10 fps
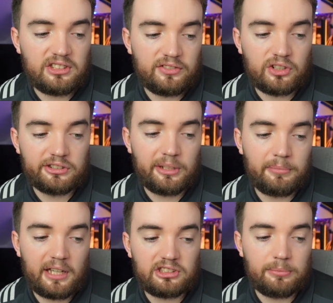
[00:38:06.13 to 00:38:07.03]
If Sir Jim
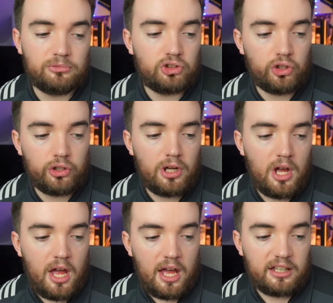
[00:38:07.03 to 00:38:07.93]
gets him to
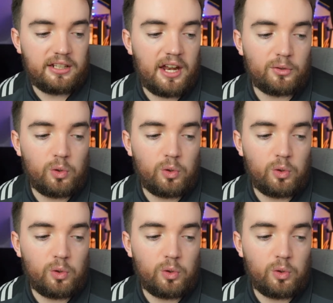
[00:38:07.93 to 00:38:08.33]
United,